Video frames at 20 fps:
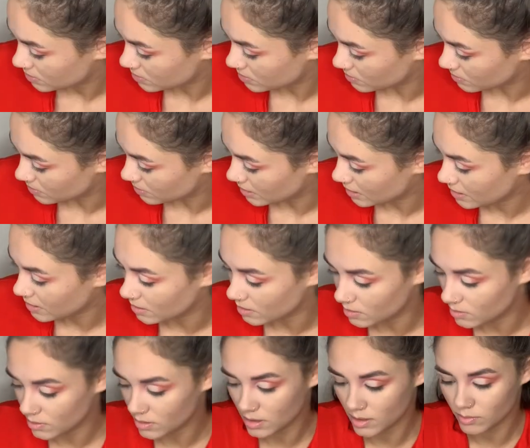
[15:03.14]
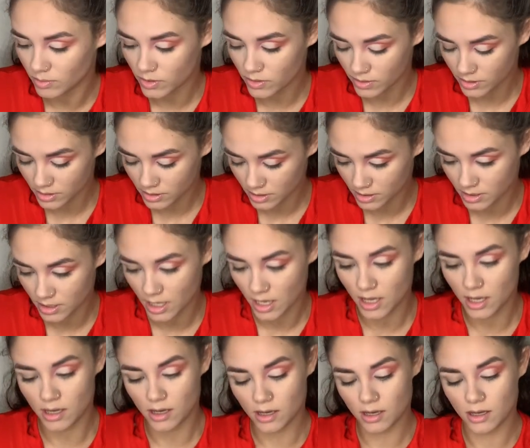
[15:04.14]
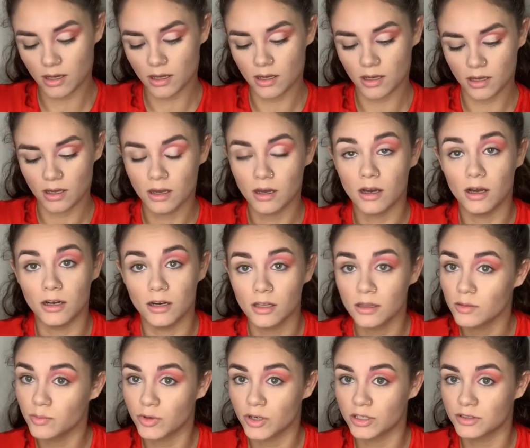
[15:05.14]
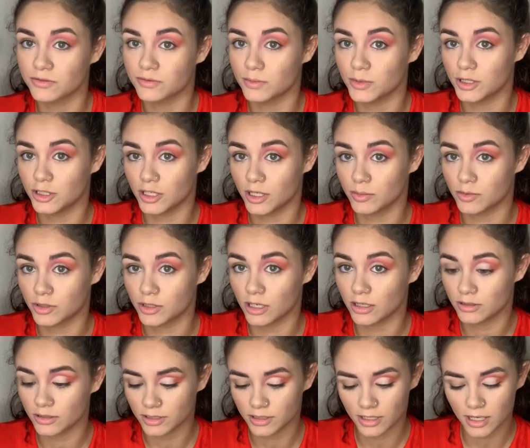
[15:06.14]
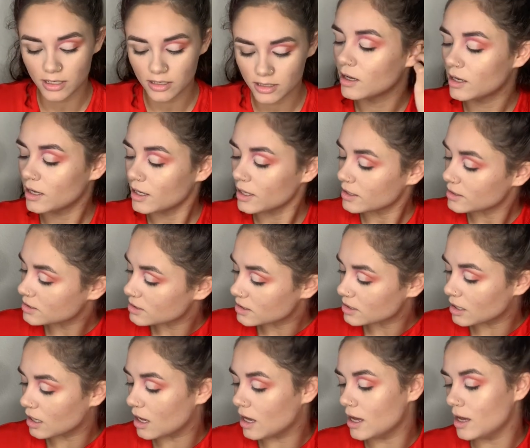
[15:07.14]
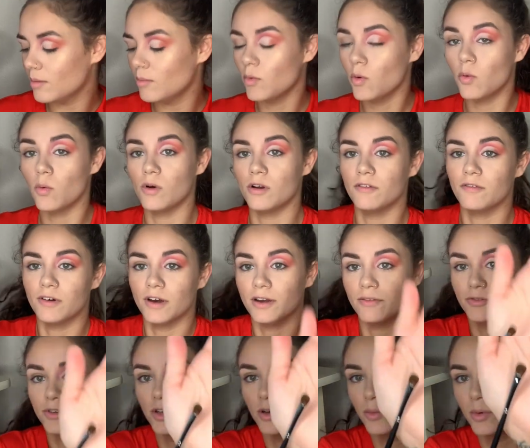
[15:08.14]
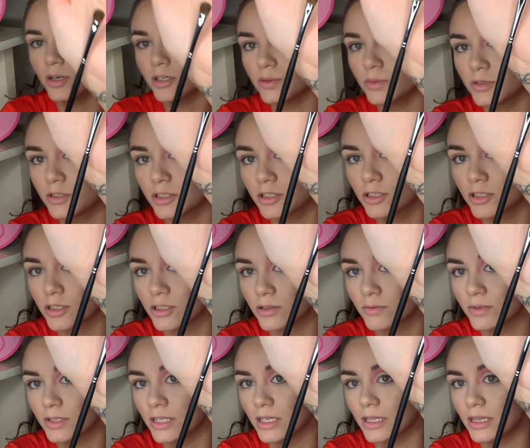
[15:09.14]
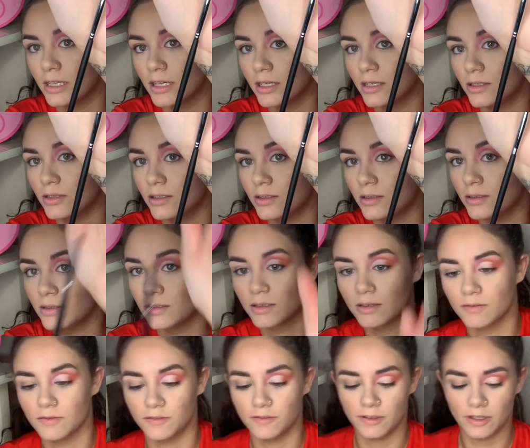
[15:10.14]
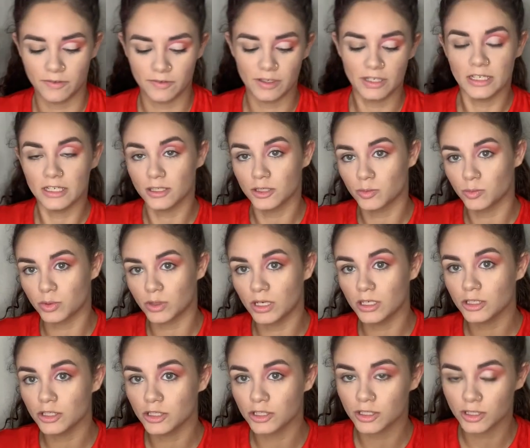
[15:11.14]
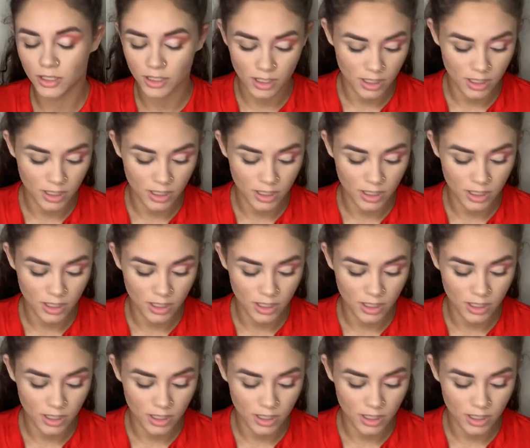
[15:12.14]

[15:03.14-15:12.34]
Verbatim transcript: So now I'm going to take another brush from the James Charles set. It's the M152 brush, which is just a really little fluffy-ish brush.